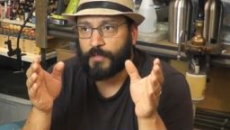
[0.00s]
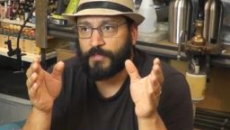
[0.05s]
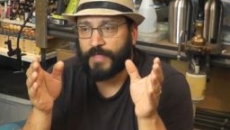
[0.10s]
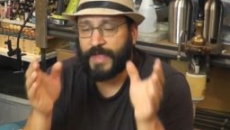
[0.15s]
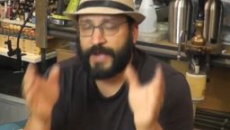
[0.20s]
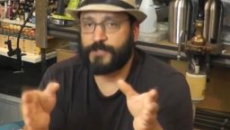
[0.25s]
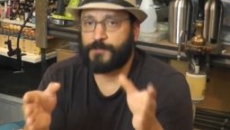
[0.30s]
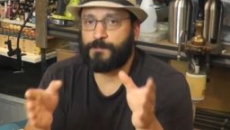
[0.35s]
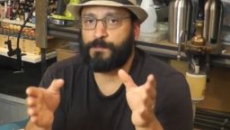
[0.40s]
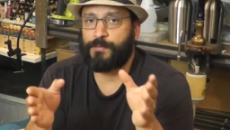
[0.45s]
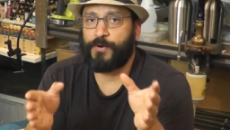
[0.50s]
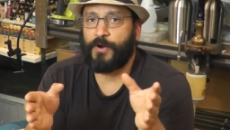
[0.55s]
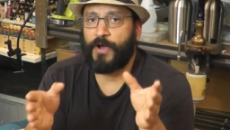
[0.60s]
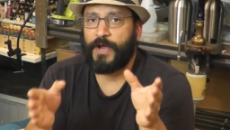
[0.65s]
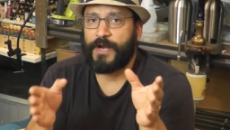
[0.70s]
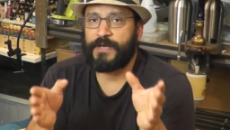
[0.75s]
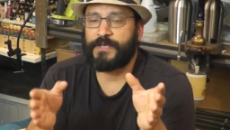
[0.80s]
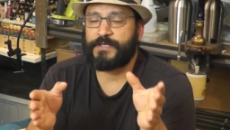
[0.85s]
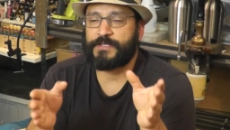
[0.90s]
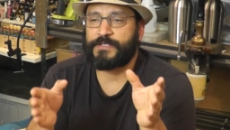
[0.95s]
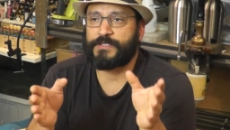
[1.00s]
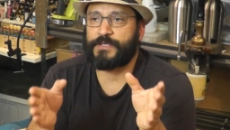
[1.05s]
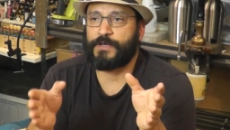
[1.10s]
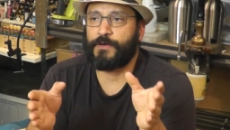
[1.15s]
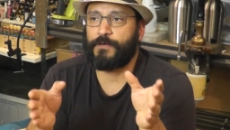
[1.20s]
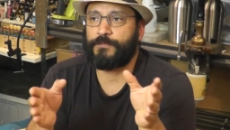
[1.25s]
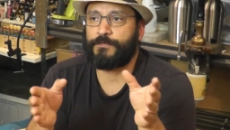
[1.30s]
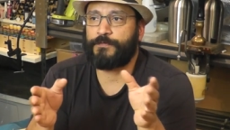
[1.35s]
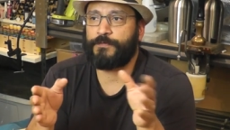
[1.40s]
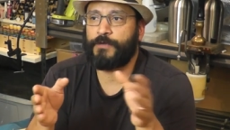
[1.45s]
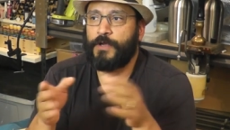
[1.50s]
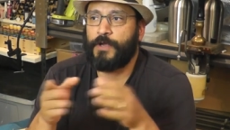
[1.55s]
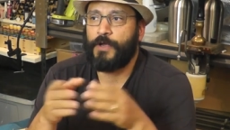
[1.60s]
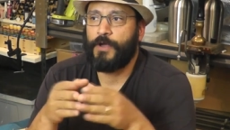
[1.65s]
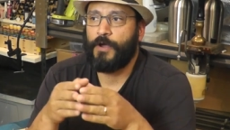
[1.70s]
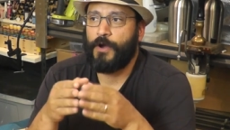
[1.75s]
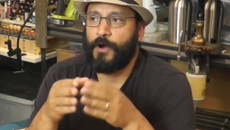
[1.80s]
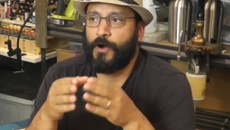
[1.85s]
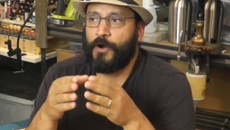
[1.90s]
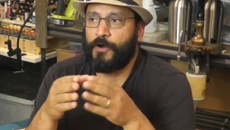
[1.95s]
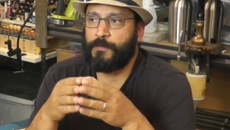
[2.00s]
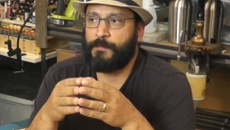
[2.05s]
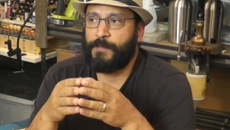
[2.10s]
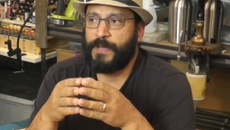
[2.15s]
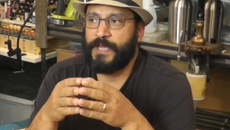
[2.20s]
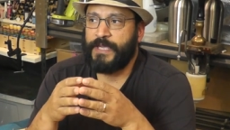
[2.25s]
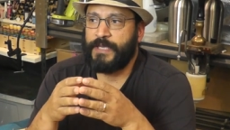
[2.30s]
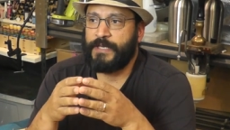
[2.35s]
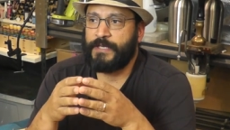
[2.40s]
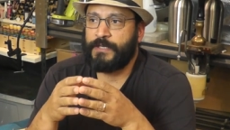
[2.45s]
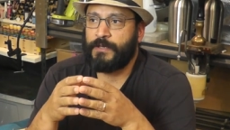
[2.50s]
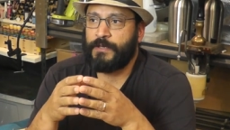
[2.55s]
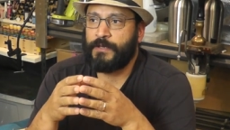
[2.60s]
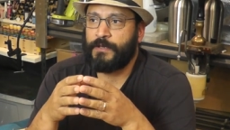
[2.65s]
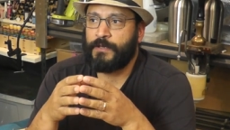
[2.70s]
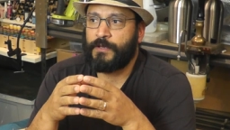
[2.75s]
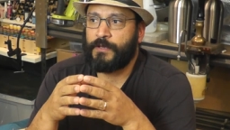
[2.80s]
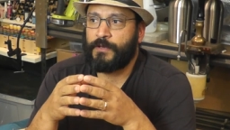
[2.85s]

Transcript: that has prided itself on being